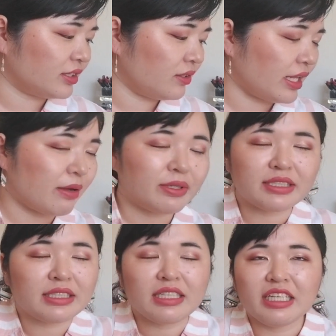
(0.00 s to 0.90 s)
So that was,
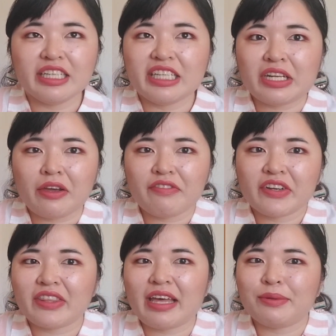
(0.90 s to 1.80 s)
you know, I
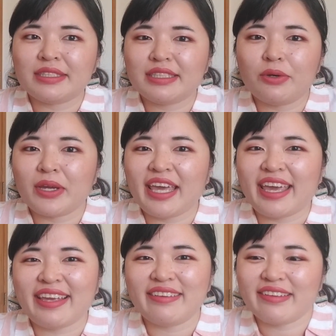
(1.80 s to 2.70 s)
figured that was
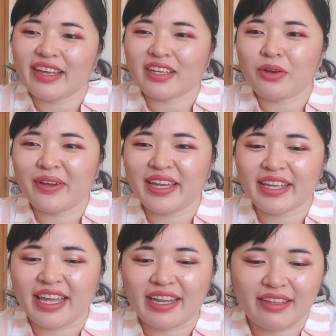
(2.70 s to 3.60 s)
okay. I could go ahead
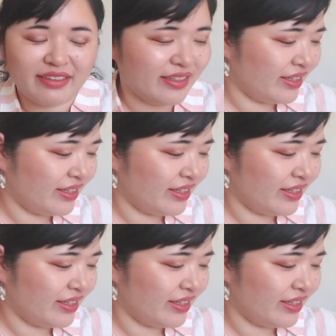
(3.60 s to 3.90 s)
and get it.